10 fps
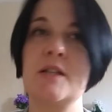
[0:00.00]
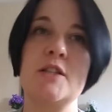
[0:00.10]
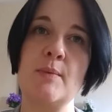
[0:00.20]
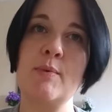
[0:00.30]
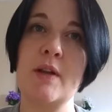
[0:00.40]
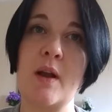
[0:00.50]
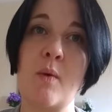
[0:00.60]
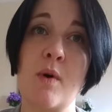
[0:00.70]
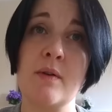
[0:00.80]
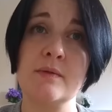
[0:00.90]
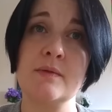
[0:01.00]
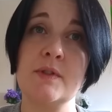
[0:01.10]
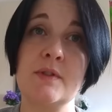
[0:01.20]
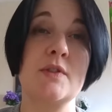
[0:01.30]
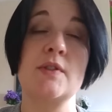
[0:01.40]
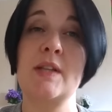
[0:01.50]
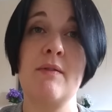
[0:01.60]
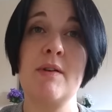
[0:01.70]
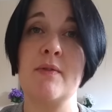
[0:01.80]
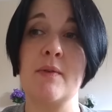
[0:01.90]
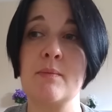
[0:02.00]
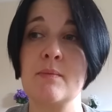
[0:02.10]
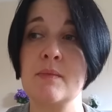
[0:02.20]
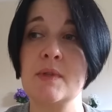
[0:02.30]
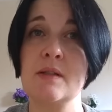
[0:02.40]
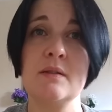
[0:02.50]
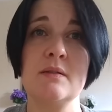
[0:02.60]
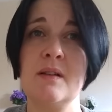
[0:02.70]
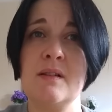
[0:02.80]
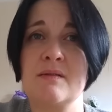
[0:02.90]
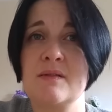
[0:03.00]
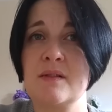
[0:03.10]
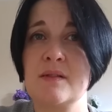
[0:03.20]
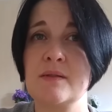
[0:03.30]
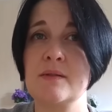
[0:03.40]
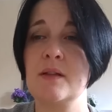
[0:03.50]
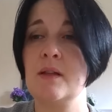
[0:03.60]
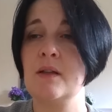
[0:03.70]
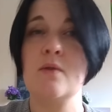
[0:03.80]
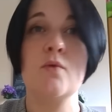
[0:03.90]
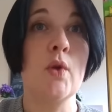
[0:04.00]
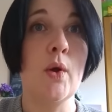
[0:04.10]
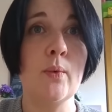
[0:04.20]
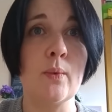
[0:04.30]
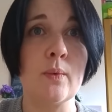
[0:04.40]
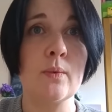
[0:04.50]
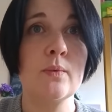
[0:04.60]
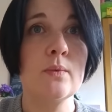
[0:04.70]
cheaper than I want just to get rid of them? It's like, no, just, no.